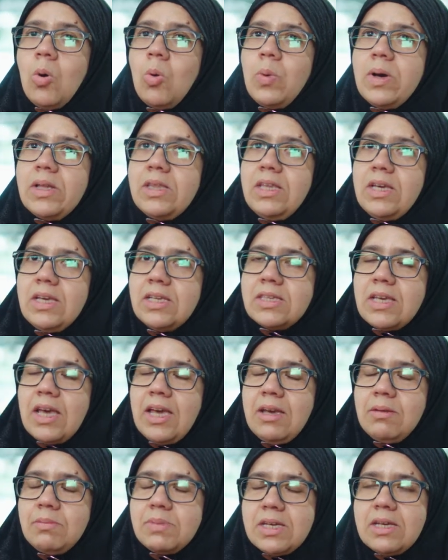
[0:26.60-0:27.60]
With these
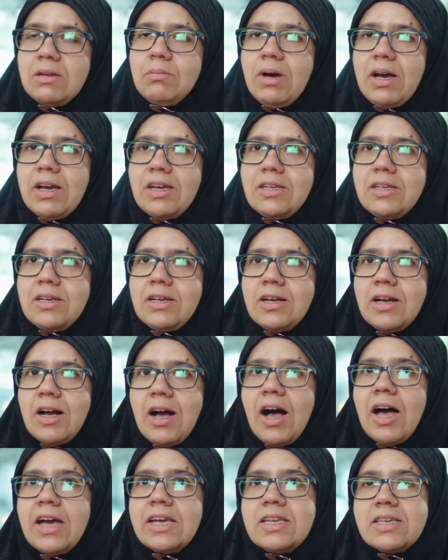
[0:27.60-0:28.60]
aims in mind,
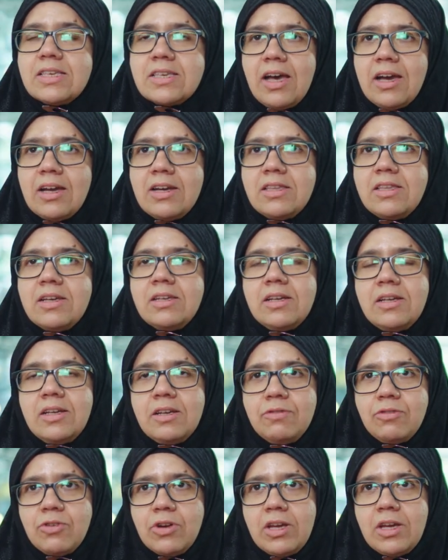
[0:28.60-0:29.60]
I designed the
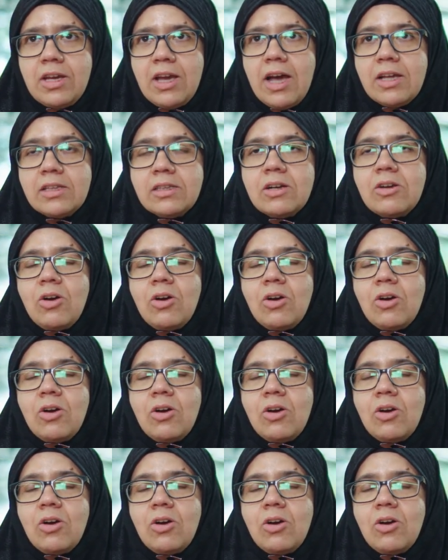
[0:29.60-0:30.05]
delivery and